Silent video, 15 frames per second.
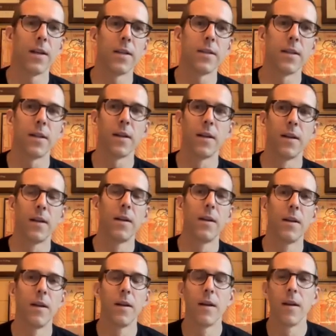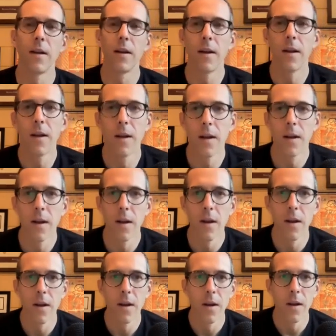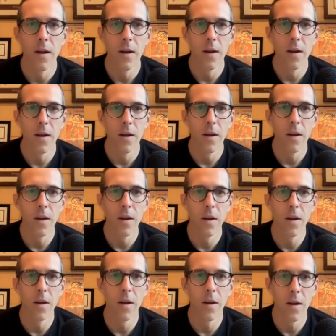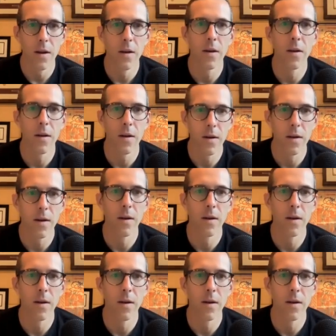I envisioned just, like, a totally strung-out race.